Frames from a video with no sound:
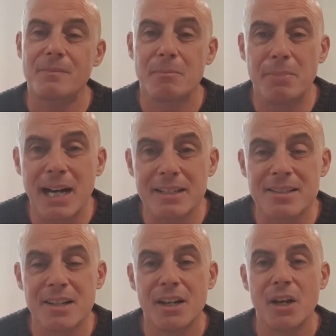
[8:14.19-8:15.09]
but
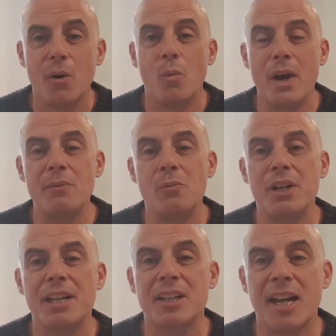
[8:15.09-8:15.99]
when
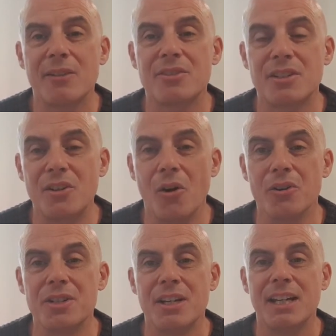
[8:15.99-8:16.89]
we encounter
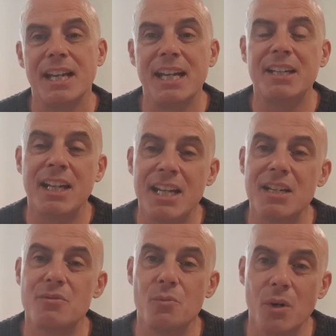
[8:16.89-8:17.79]
God in
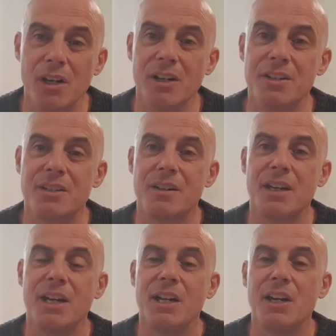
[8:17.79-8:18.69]
His Word,
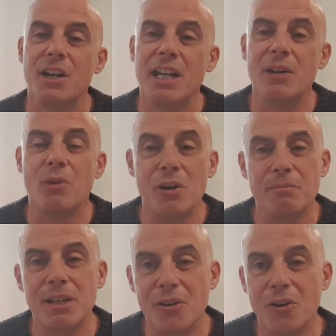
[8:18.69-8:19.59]
it won't
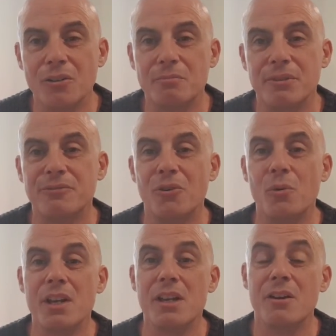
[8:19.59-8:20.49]
be long before
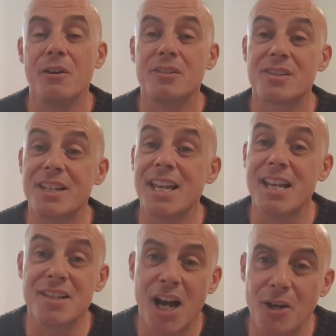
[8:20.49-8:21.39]
we see
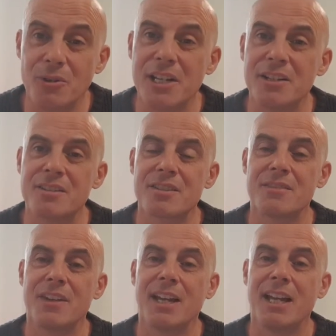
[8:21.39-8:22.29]
His holiness
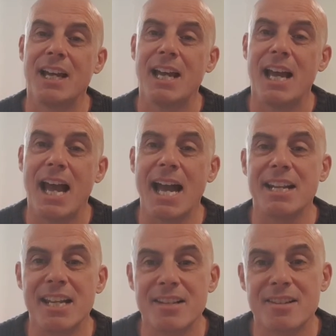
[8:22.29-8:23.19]
and
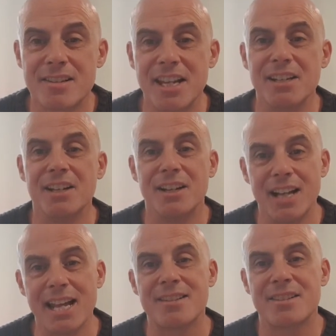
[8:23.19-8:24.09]
His
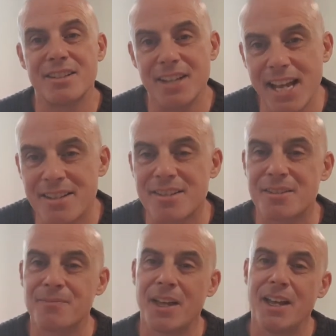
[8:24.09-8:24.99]

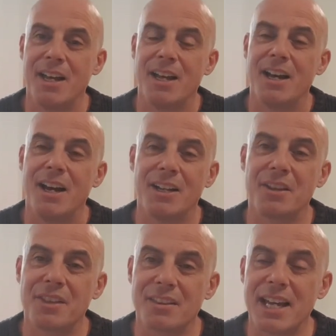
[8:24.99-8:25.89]
sinlessness. And I
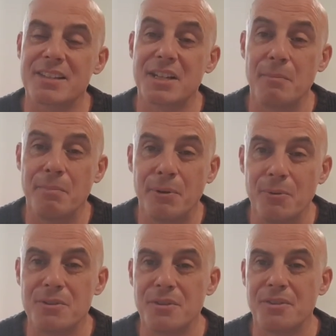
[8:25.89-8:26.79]
think that's an
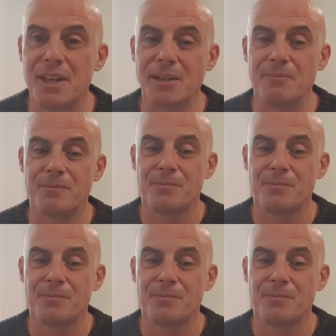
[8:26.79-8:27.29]
important thing.